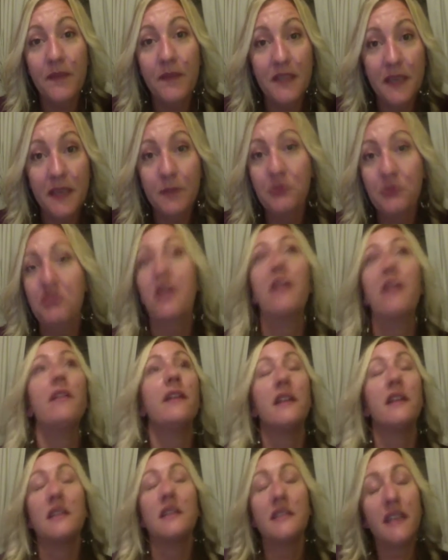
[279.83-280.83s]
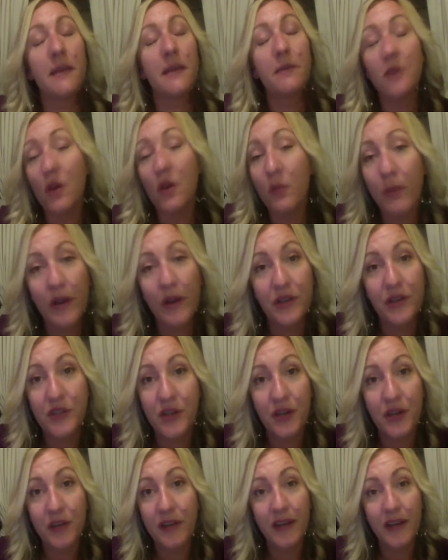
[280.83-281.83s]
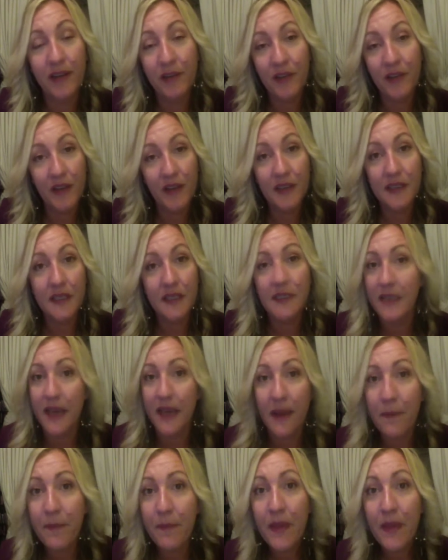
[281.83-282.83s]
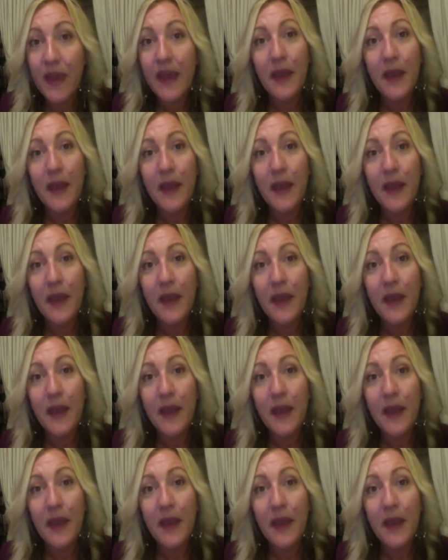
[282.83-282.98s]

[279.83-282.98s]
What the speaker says: the same trial, and same no pressure, like everything's the same.